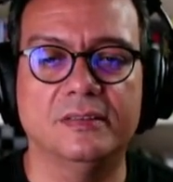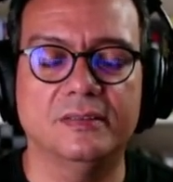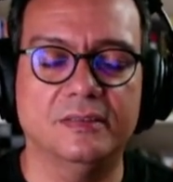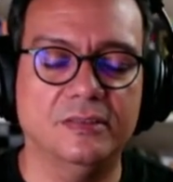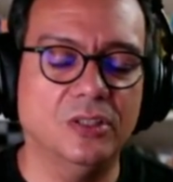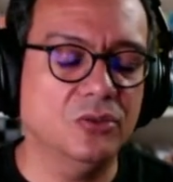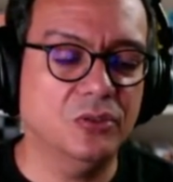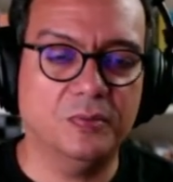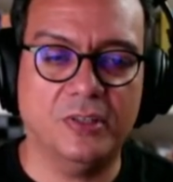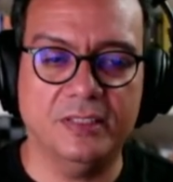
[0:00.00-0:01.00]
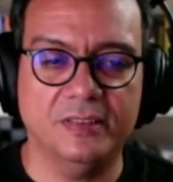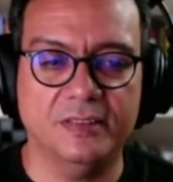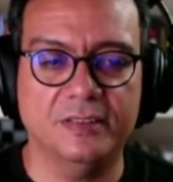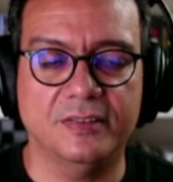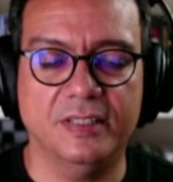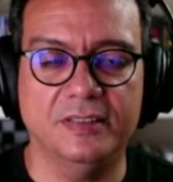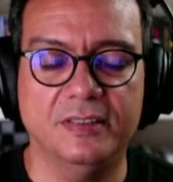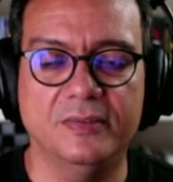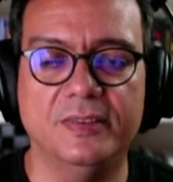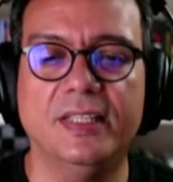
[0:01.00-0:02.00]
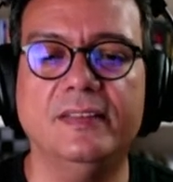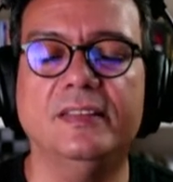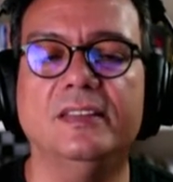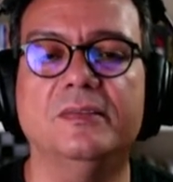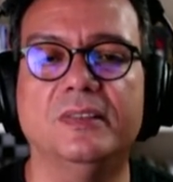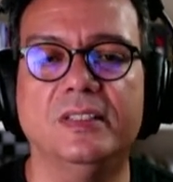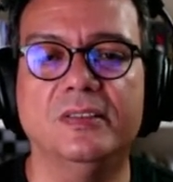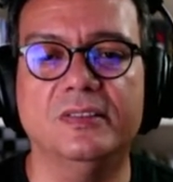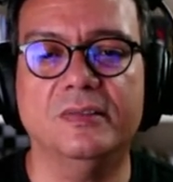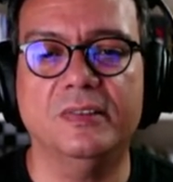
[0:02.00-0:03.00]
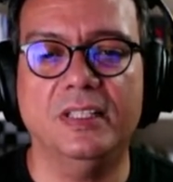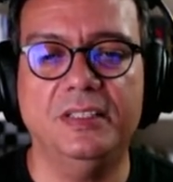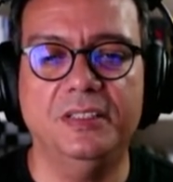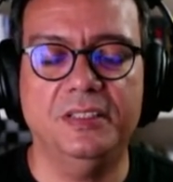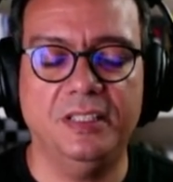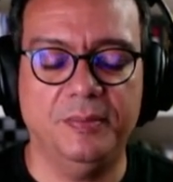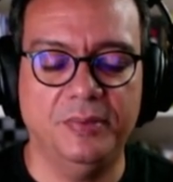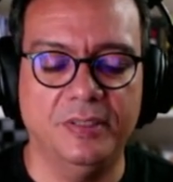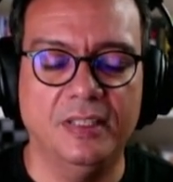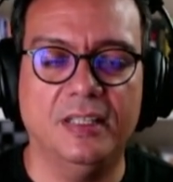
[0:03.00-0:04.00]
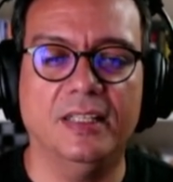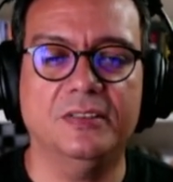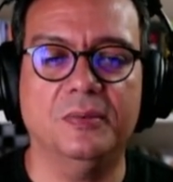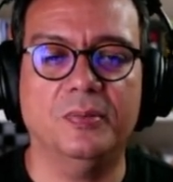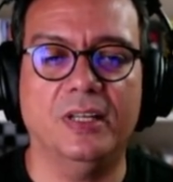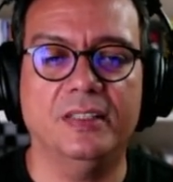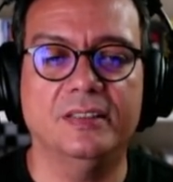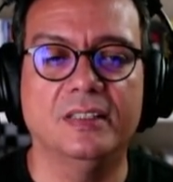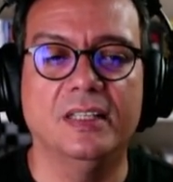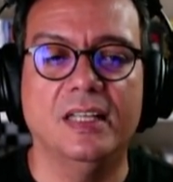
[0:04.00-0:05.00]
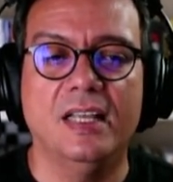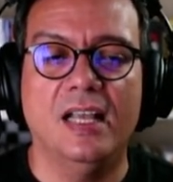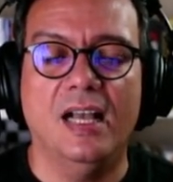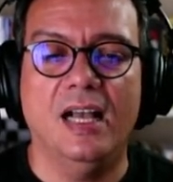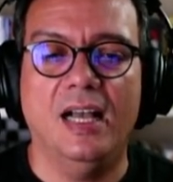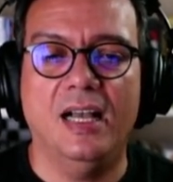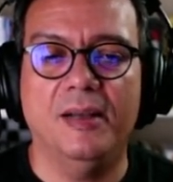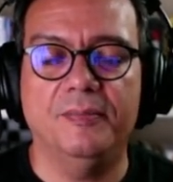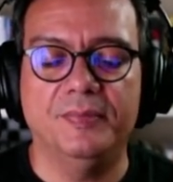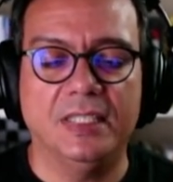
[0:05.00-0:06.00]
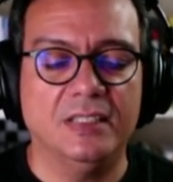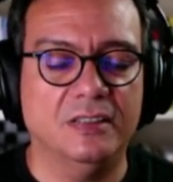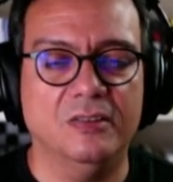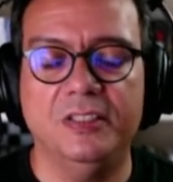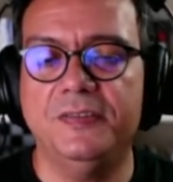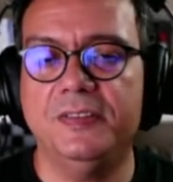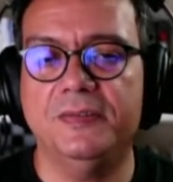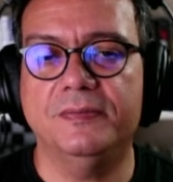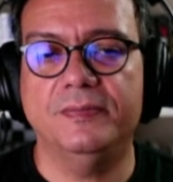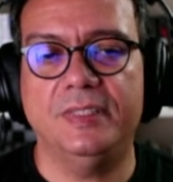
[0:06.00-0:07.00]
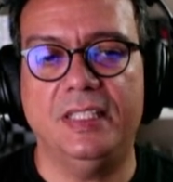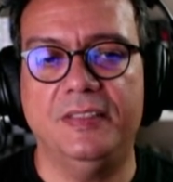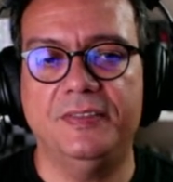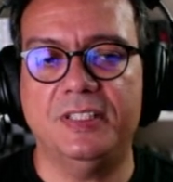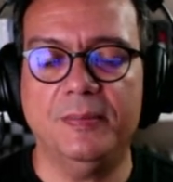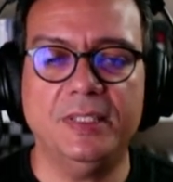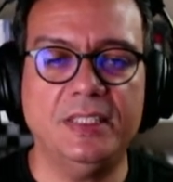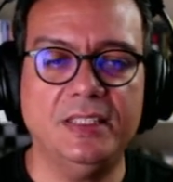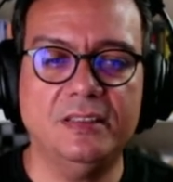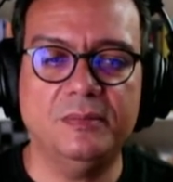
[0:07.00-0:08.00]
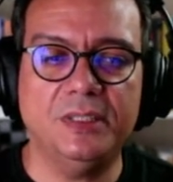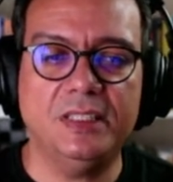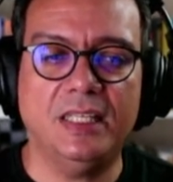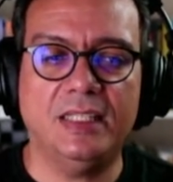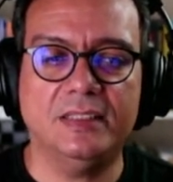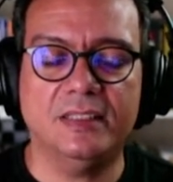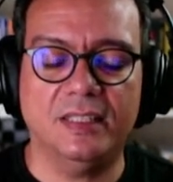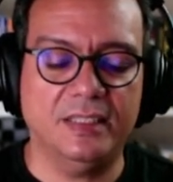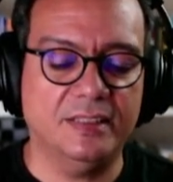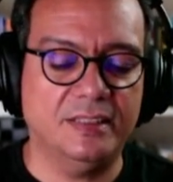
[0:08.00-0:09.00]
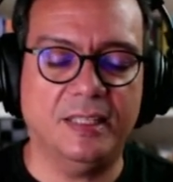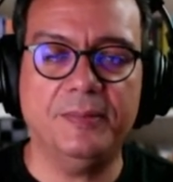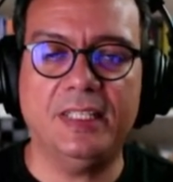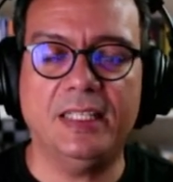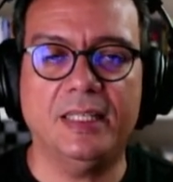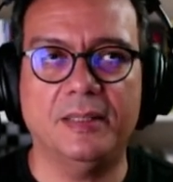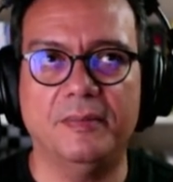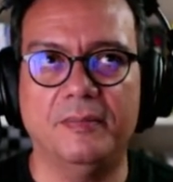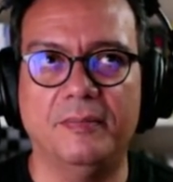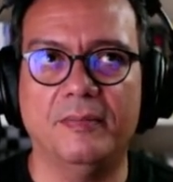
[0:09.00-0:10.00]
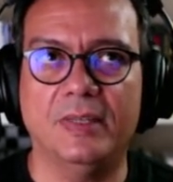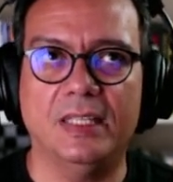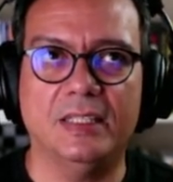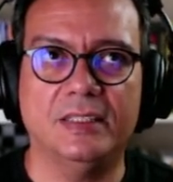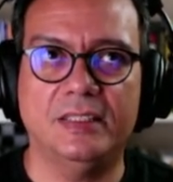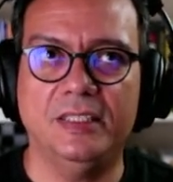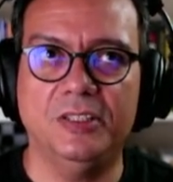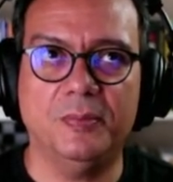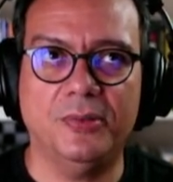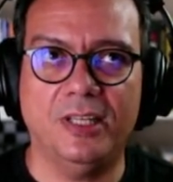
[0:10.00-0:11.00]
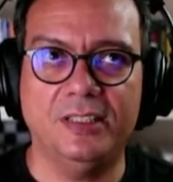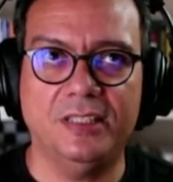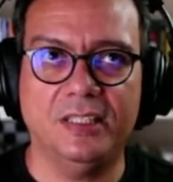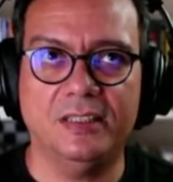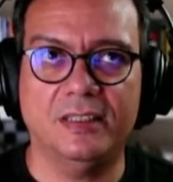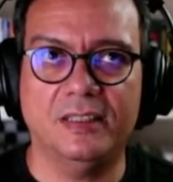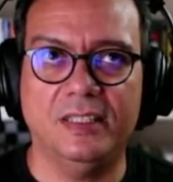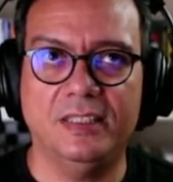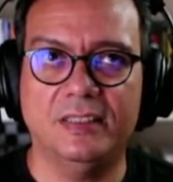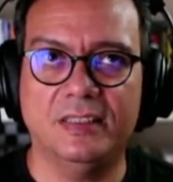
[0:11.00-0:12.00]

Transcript: no surprises, right? So nothing derails a relationship like surprise. So if something needs to be asked, like something in your project is